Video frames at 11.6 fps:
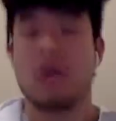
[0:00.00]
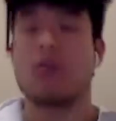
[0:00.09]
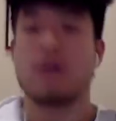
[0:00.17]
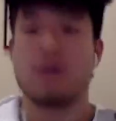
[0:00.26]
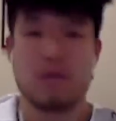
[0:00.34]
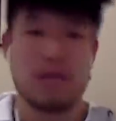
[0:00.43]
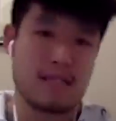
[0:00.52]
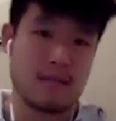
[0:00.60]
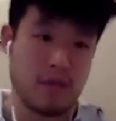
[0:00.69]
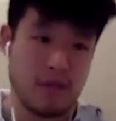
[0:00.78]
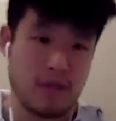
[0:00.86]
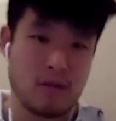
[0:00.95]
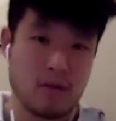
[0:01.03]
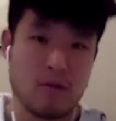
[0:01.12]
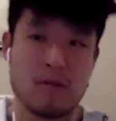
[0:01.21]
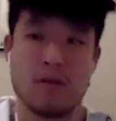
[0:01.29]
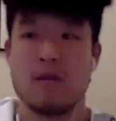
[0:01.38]
okay, cool, that's the
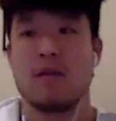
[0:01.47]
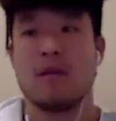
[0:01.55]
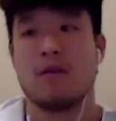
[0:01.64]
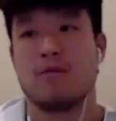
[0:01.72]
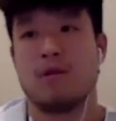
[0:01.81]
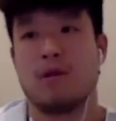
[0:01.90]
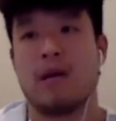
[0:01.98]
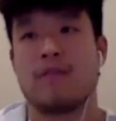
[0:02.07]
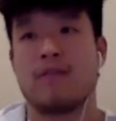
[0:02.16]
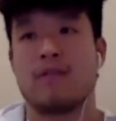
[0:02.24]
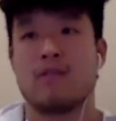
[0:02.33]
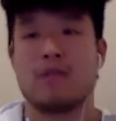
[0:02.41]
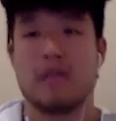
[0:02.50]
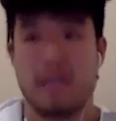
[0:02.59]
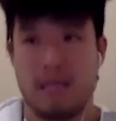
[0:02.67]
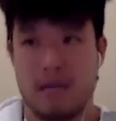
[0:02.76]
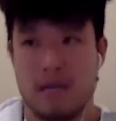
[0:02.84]
pinnacle. What do I have to do to
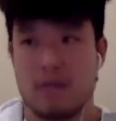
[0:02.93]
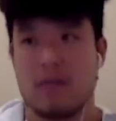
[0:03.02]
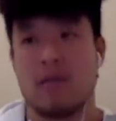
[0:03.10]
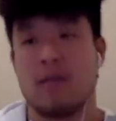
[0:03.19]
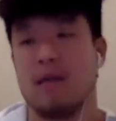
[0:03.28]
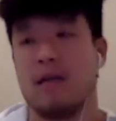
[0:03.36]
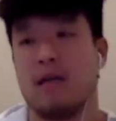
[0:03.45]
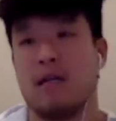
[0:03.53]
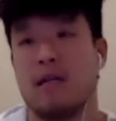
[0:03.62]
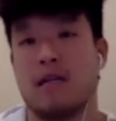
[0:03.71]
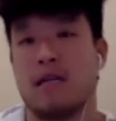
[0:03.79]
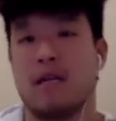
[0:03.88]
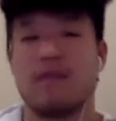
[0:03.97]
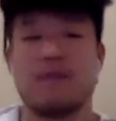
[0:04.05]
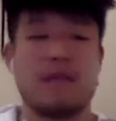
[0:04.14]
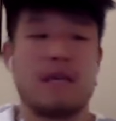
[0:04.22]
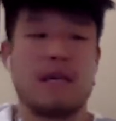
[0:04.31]
get there? And then you have
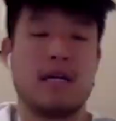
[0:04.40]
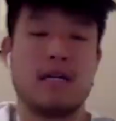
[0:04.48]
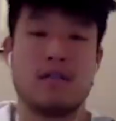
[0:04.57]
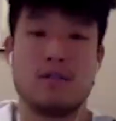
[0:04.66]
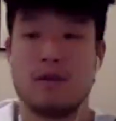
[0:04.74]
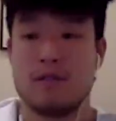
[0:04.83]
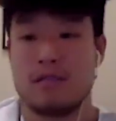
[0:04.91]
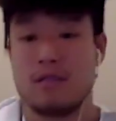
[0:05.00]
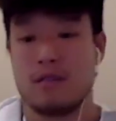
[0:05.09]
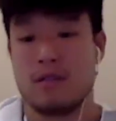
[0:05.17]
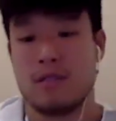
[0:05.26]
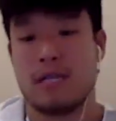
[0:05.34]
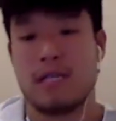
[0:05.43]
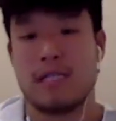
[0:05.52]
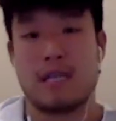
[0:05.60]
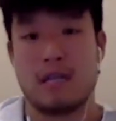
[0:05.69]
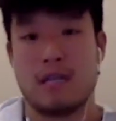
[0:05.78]
to get your your state
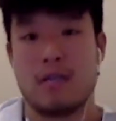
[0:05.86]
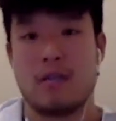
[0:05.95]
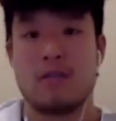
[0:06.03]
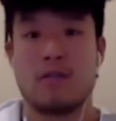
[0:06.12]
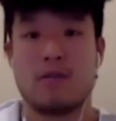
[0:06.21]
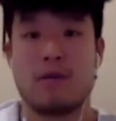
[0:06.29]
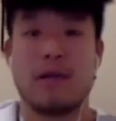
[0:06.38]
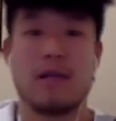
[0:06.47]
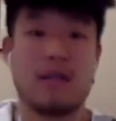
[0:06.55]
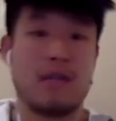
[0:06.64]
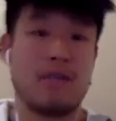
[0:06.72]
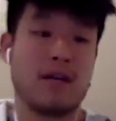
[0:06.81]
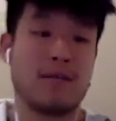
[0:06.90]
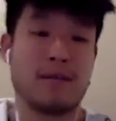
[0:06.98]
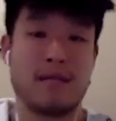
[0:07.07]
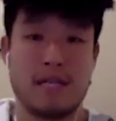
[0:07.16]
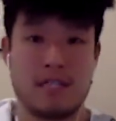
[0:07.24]
senator to write a letter of
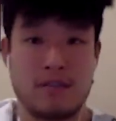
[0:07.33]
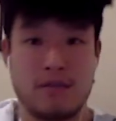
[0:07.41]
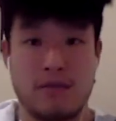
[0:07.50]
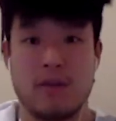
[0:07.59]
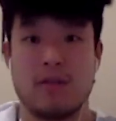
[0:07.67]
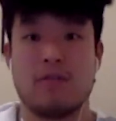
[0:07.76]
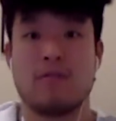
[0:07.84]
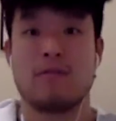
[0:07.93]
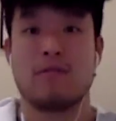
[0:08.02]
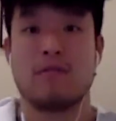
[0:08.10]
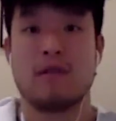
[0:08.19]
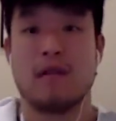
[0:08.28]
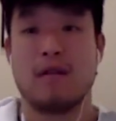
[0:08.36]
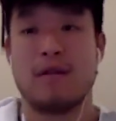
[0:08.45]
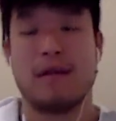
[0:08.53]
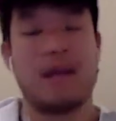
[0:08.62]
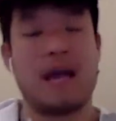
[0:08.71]
recommendation for you. And I'm
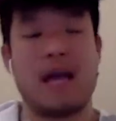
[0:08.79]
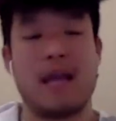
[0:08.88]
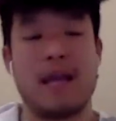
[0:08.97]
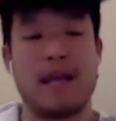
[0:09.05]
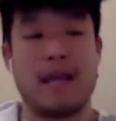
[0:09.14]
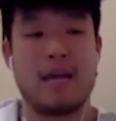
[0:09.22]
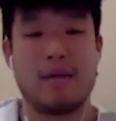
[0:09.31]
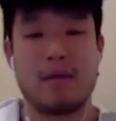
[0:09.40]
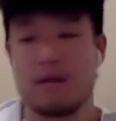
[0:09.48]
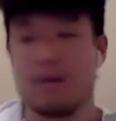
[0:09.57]
like, nah, that ain't happening.